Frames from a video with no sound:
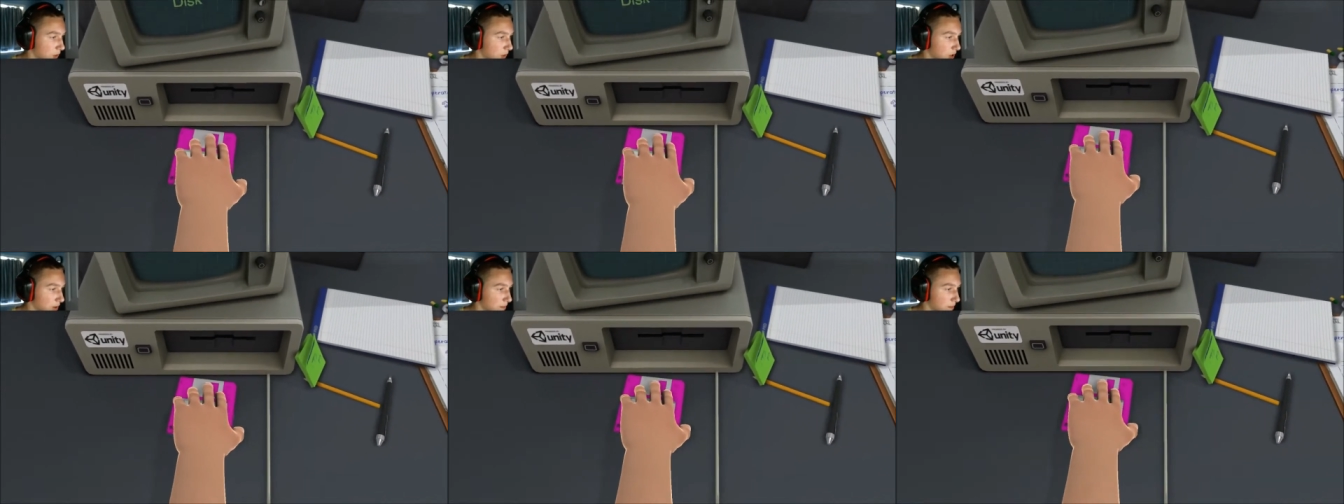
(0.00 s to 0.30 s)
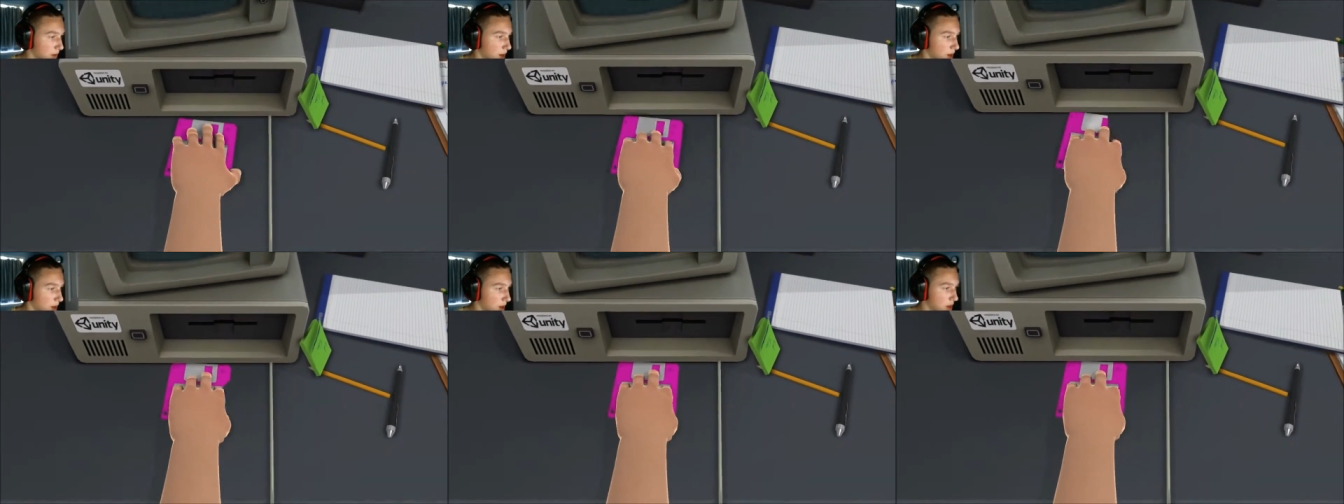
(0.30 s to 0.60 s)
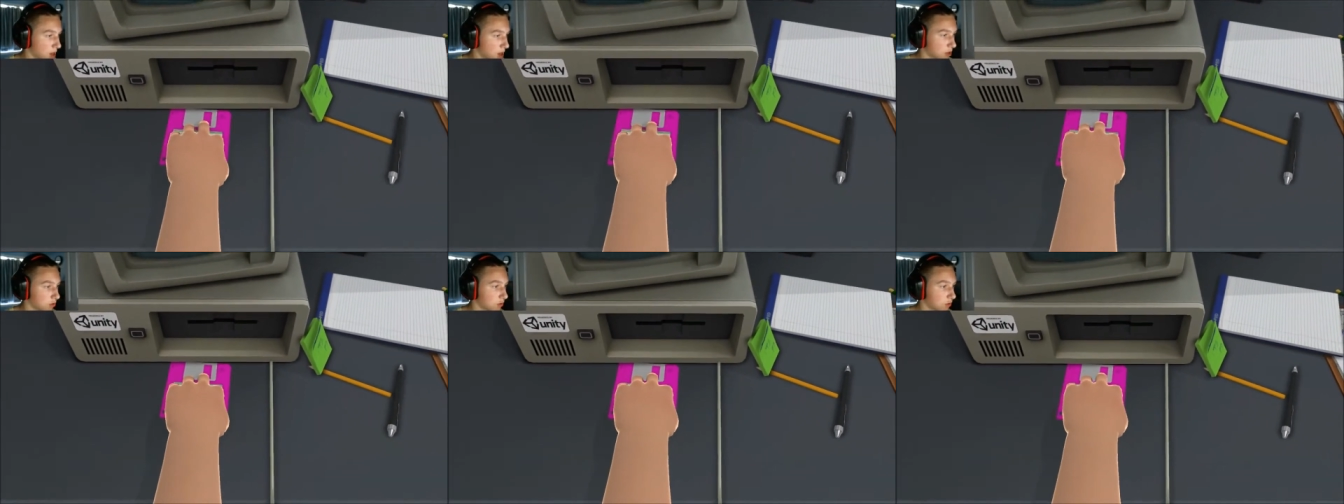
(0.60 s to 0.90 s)
get my
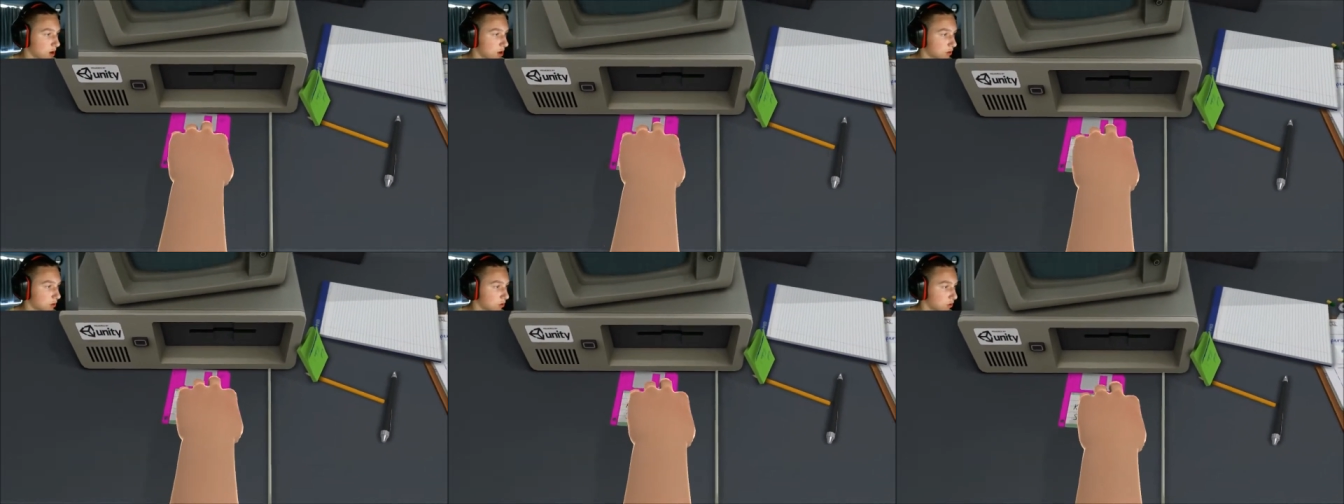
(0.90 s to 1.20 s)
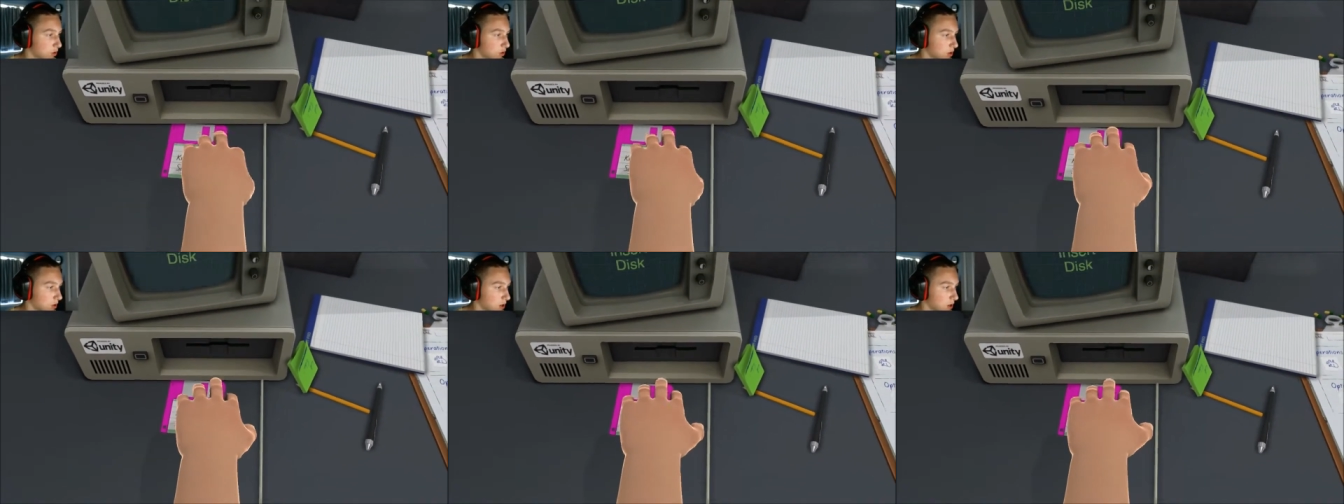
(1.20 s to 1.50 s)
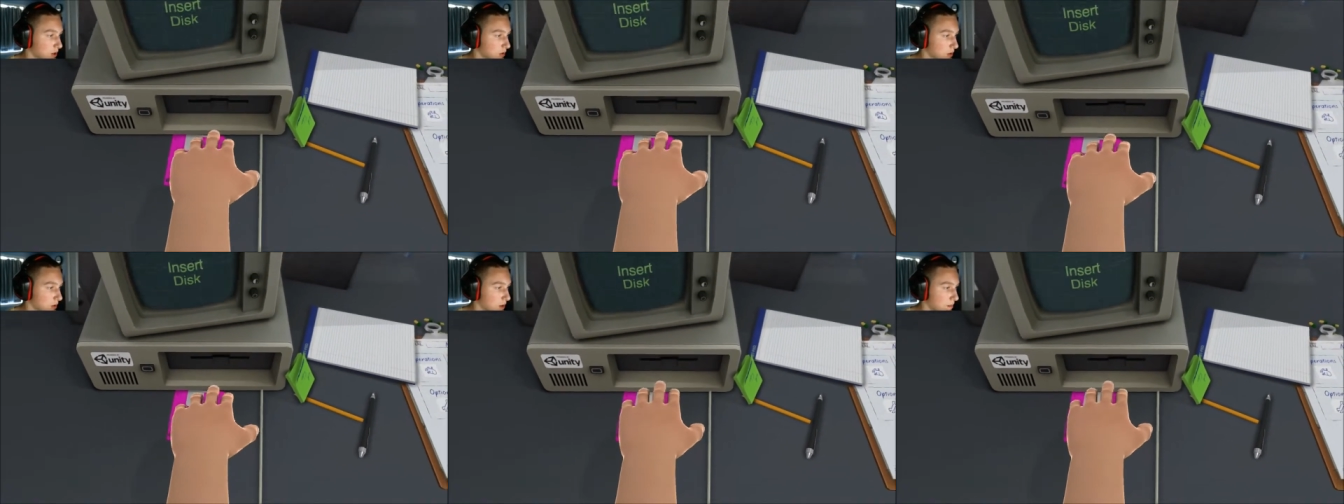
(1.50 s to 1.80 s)
hands around to it and I
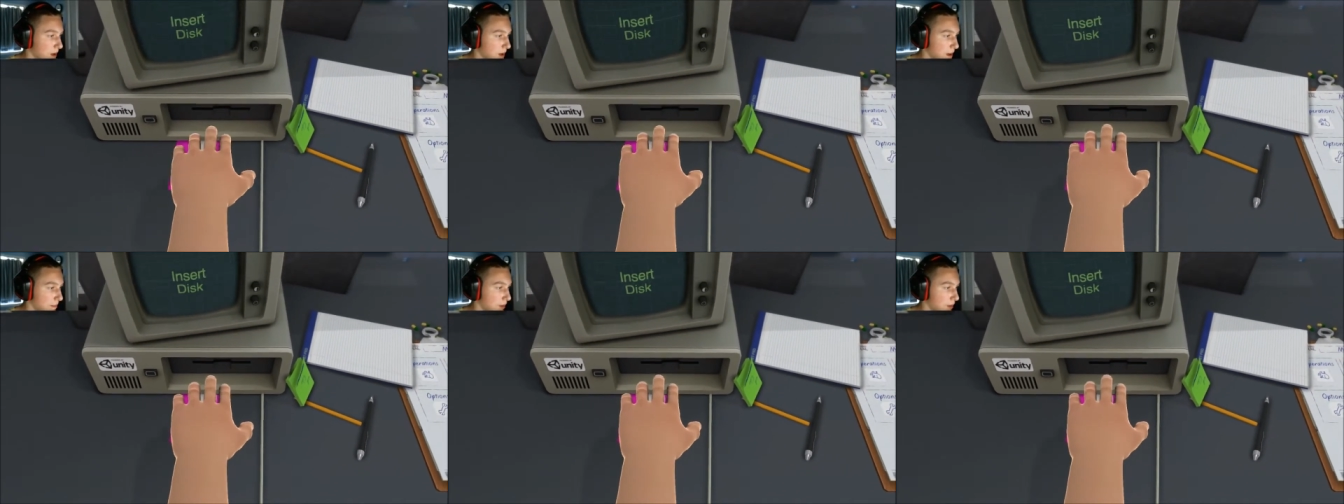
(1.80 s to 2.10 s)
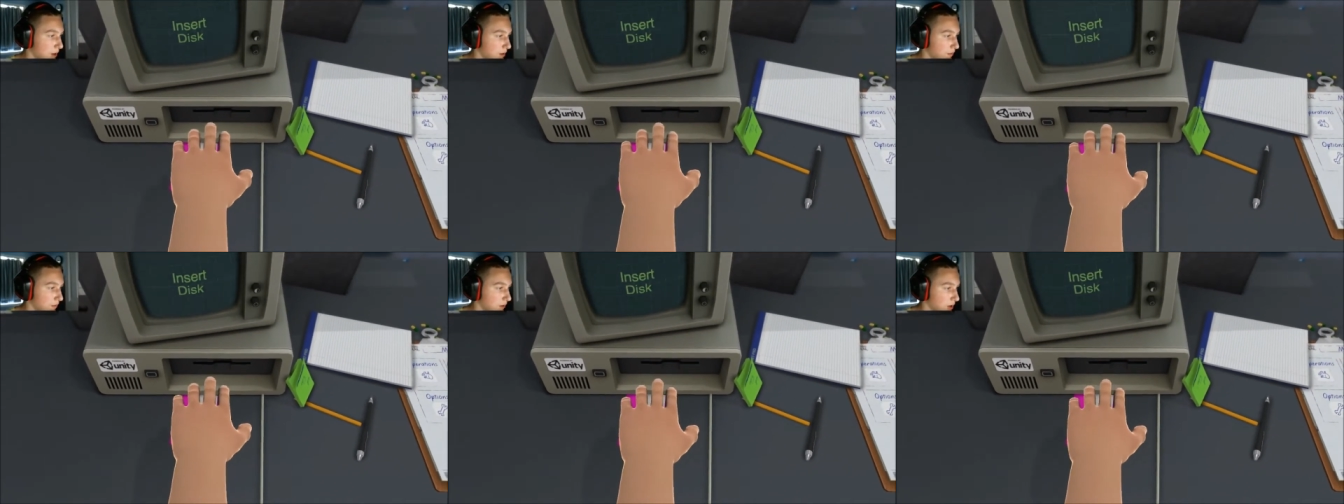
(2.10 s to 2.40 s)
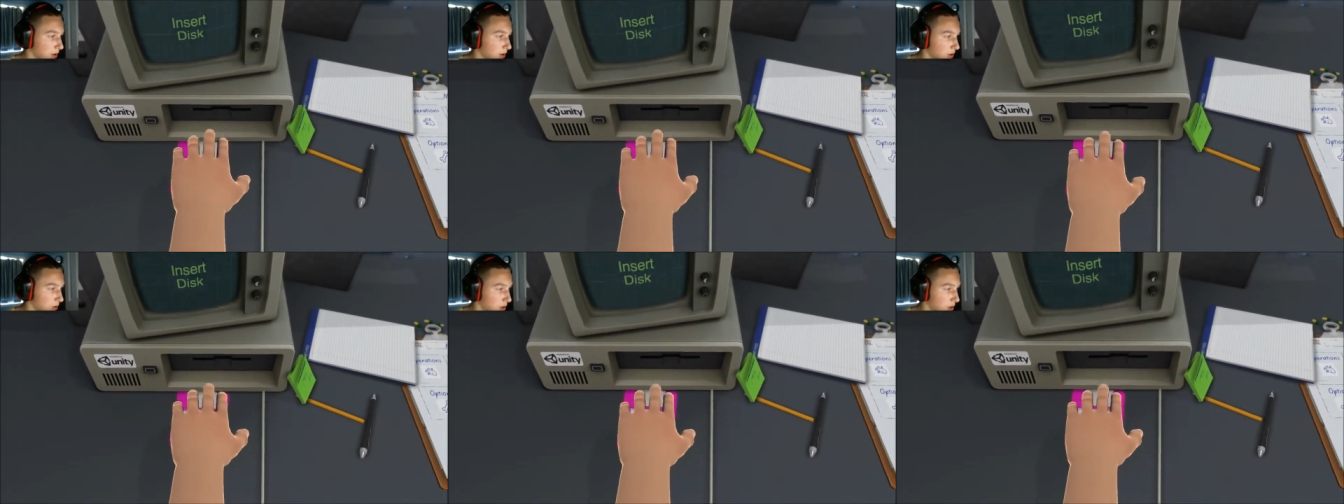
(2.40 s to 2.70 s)
don't get my
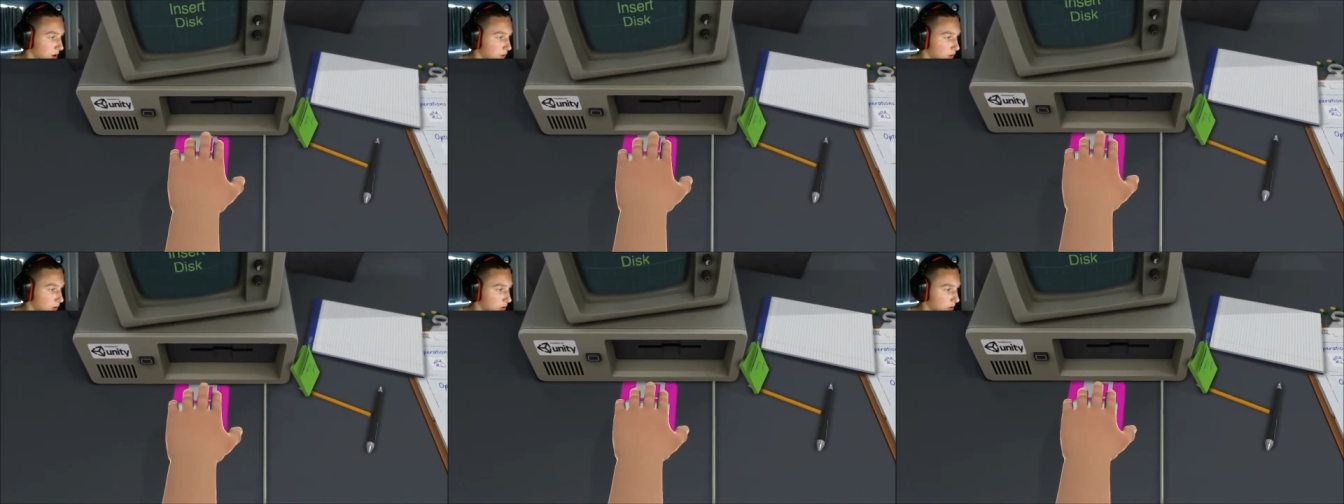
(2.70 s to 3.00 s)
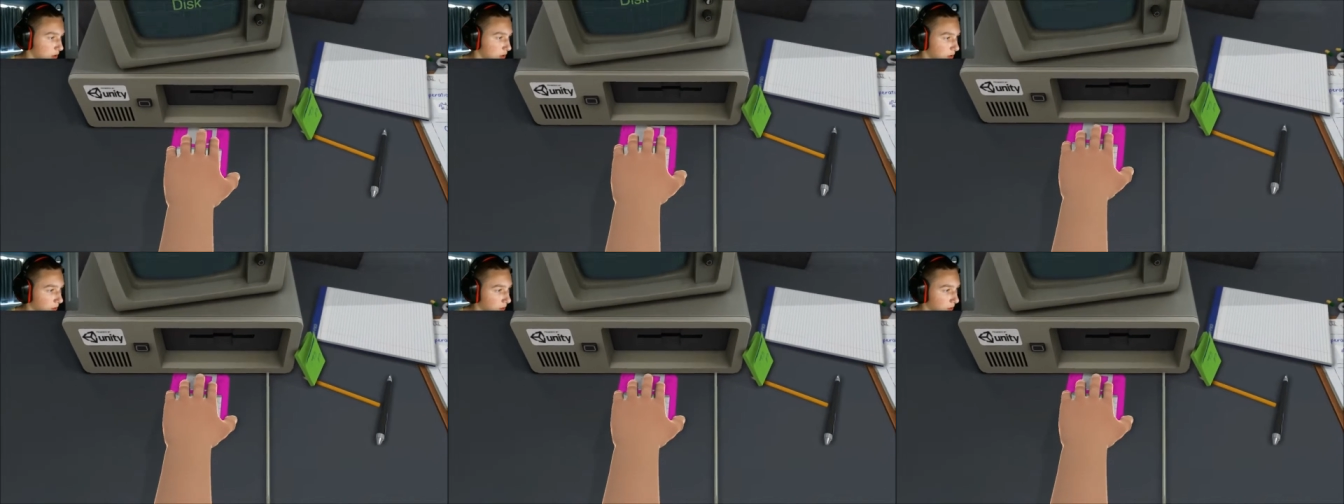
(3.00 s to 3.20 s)
butterfingers going